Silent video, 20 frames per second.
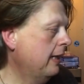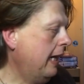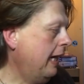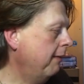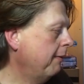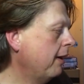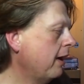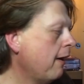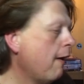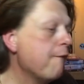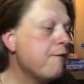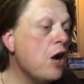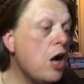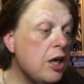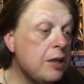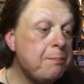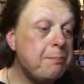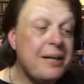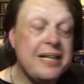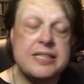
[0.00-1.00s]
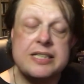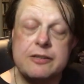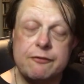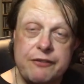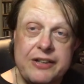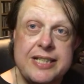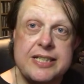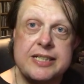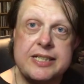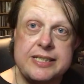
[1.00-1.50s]
I've heard bits of
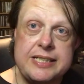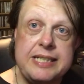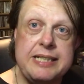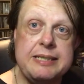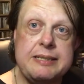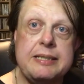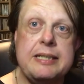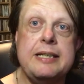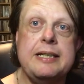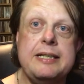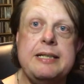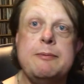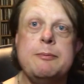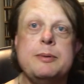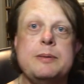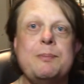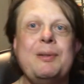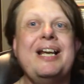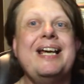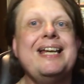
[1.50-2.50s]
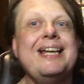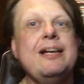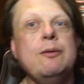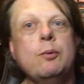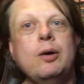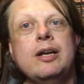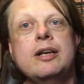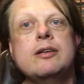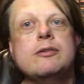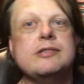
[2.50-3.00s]
this because he was playing it
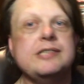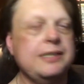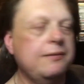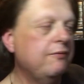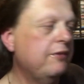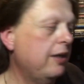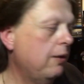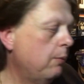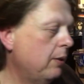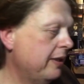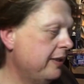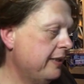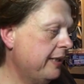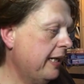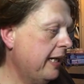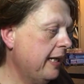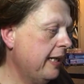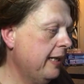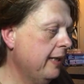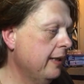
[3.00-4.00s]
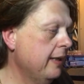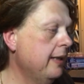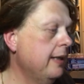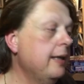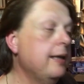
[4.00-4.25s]
while I was in there one day,